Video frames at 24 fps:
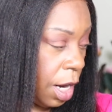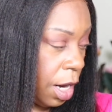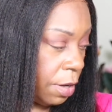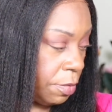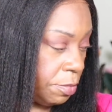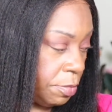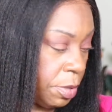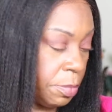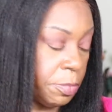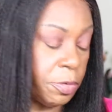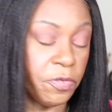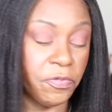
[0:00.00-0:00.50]
I
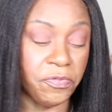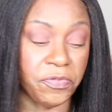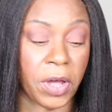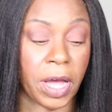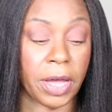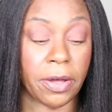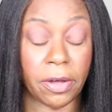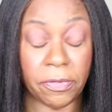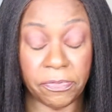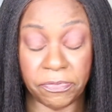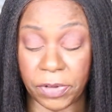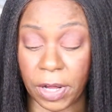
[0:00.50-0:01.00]
remember
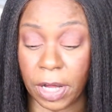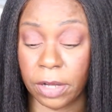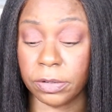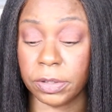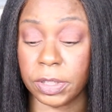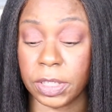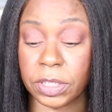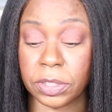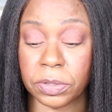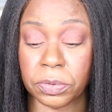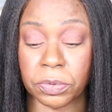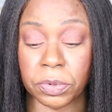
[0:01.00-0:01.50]
I
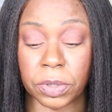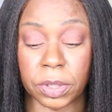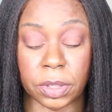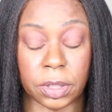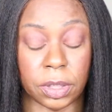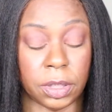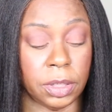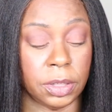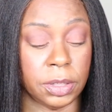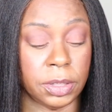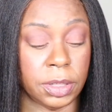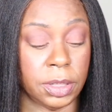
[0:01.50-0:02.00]
found this one
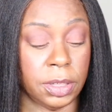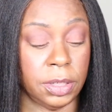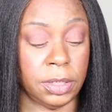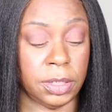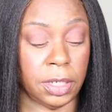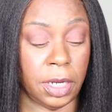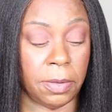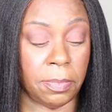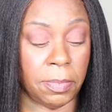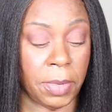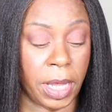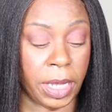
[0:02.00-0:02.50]
in
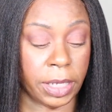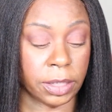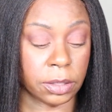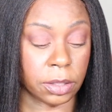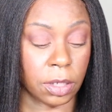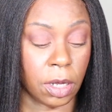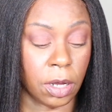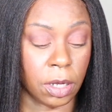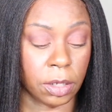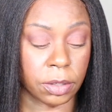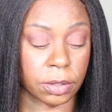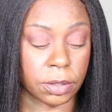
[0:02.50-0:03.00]
TJ Maxx
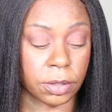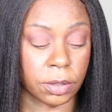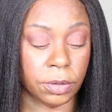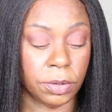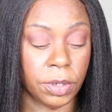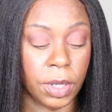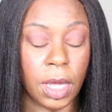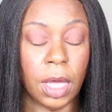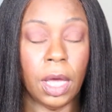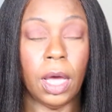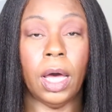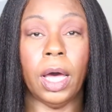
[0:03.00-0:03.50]

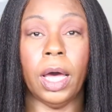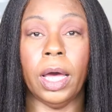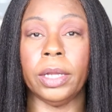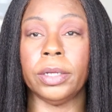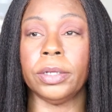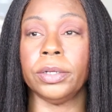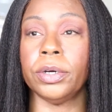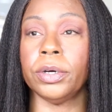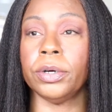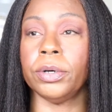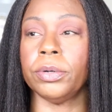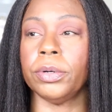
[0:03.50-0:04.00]
also. I
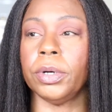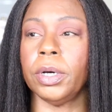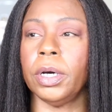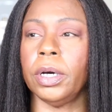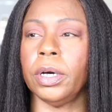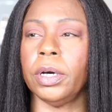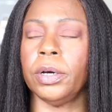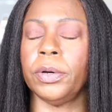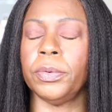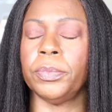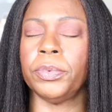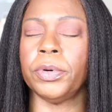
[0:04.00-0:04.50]
know
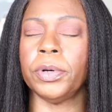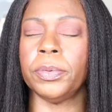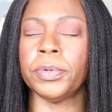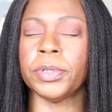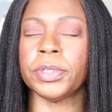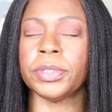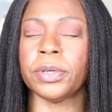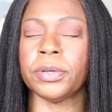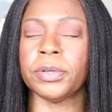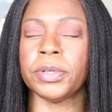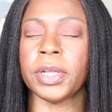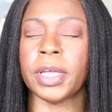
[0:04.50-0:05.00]
uh, what
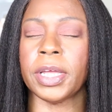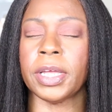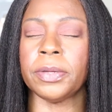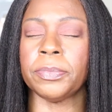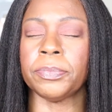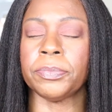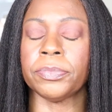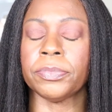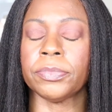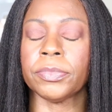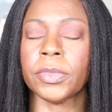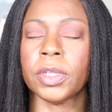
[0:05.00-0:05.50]
was her
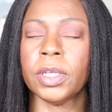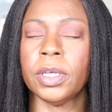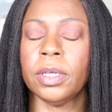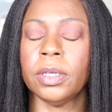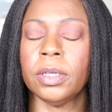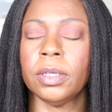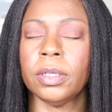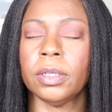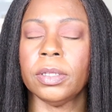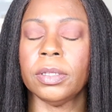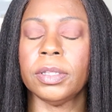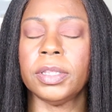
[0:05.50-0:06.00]
name,
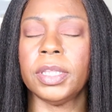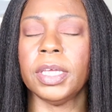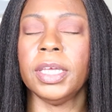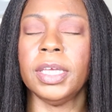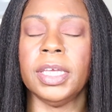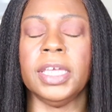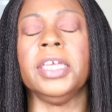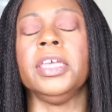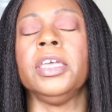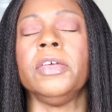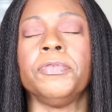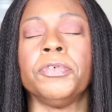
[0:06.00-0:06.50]
the
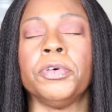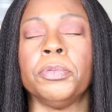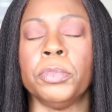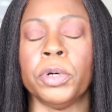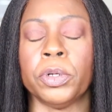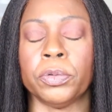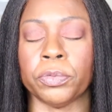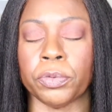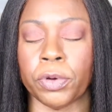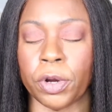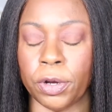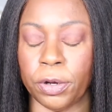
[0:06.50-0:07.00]
Eva
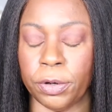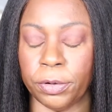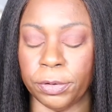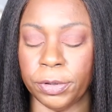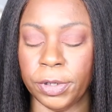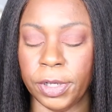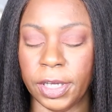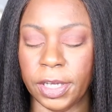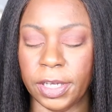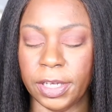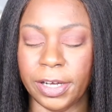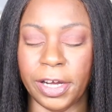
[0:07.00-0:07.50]
Monroe.
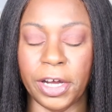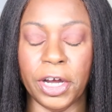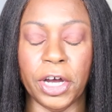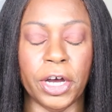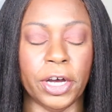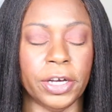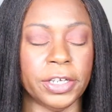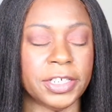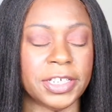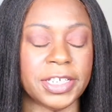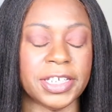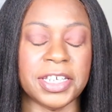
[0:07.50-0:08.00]

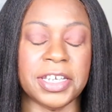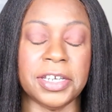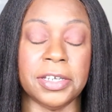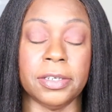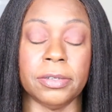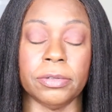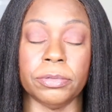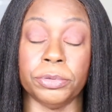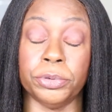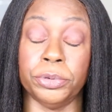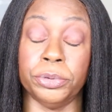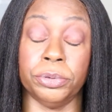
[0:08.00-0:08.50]
Uh, she
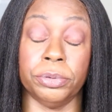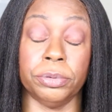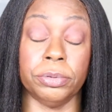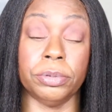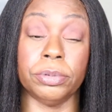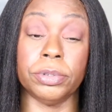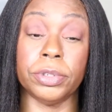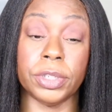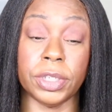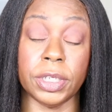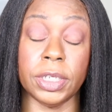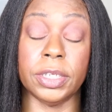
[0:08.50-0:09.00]
ooh
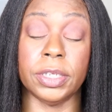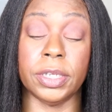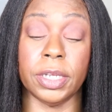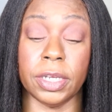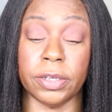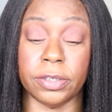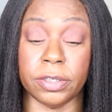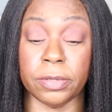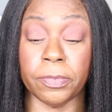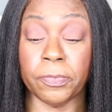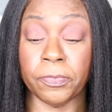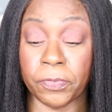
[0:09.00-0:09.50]
she
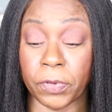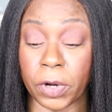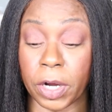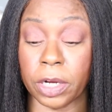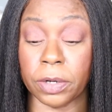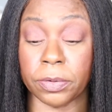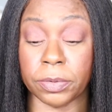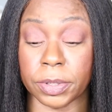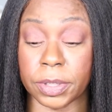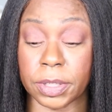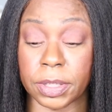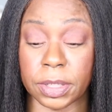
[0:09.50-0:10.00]
did some
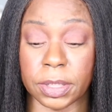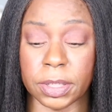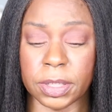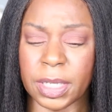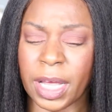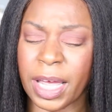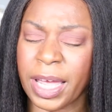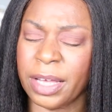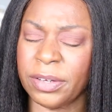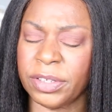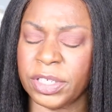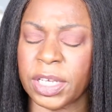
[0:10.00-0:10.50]
fragrances.
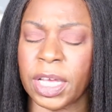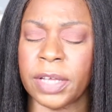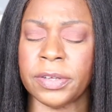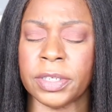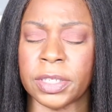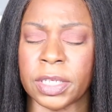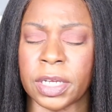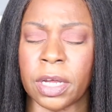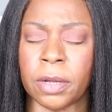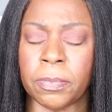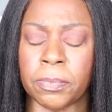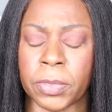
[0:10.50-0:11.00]
I, she
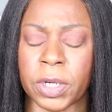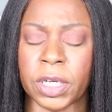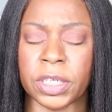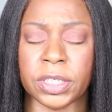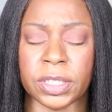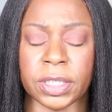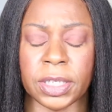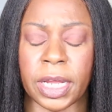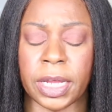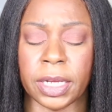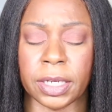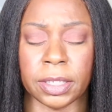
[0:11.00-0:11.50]
hasn't done
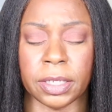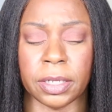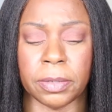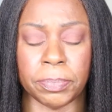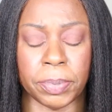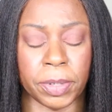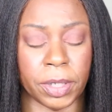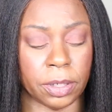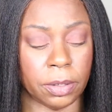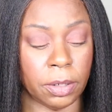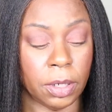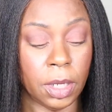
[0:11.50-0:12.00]
much lately,
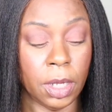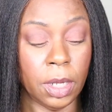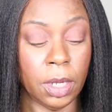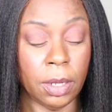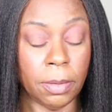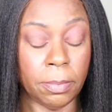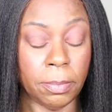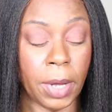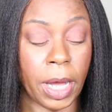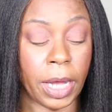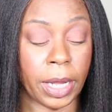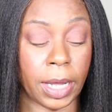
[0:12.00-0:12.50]
but
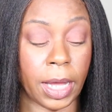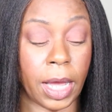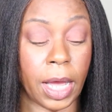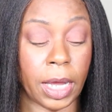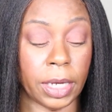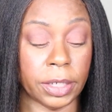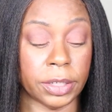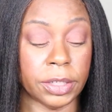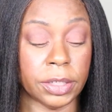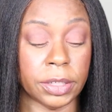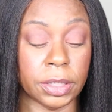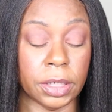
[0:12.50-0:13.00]
my
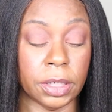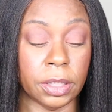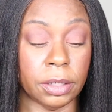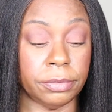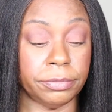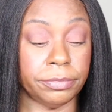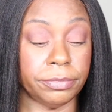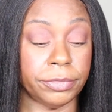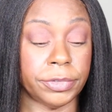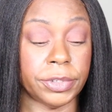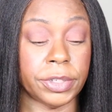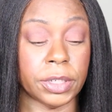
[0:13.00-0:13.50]
God, she
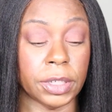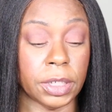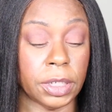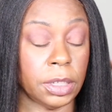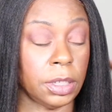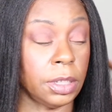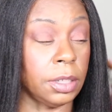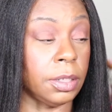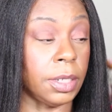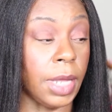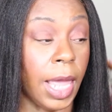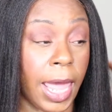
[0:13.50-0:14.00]

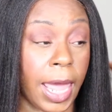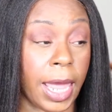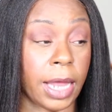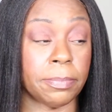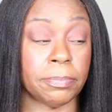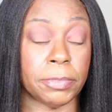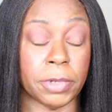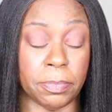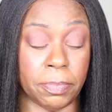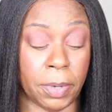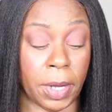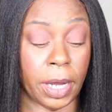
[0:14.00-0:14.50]
she
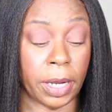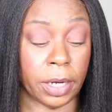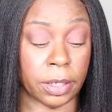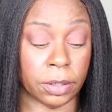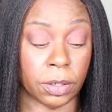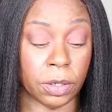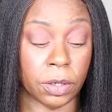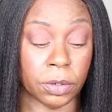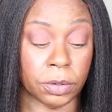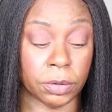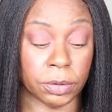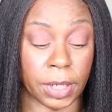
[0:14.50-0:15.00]
had me buying
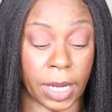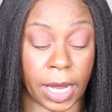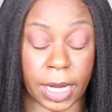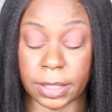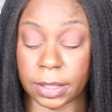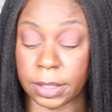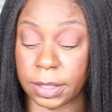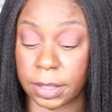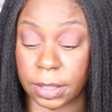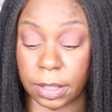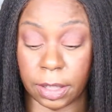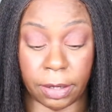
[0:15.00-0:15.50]
a whole lot
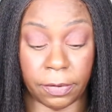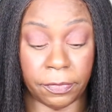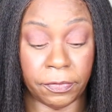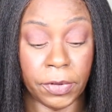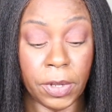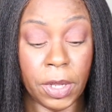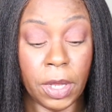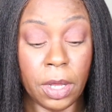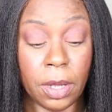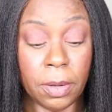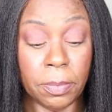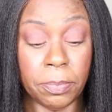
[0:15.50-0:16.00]
of stuff.
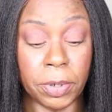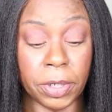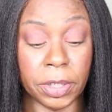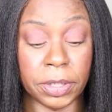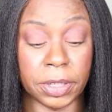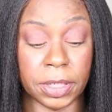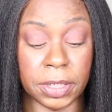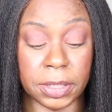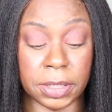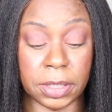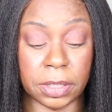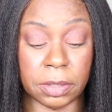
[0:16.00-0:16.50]

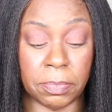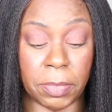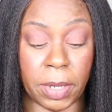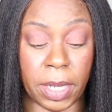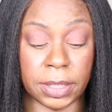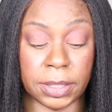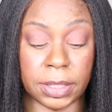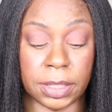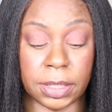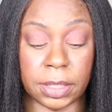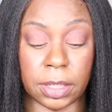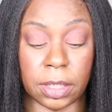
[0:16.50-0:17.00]
But this is
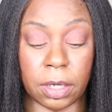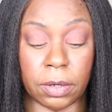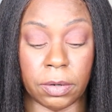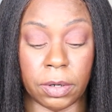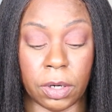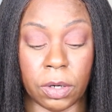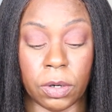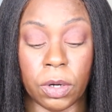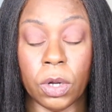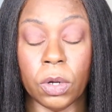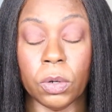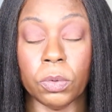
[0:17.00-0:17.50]

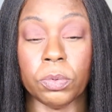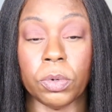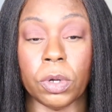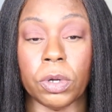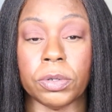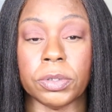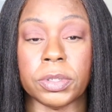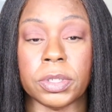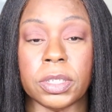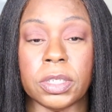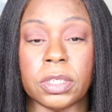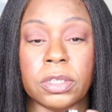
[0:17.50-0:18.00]
Mancera
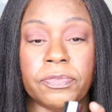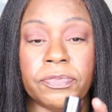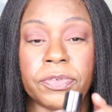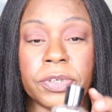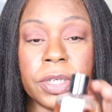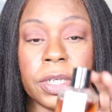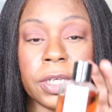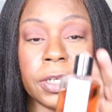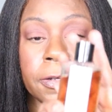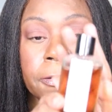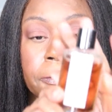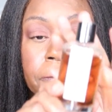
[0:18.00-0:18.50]
Roses
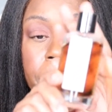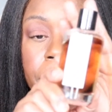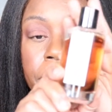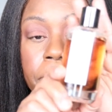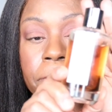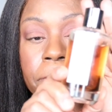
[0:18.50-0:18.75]
Vanille.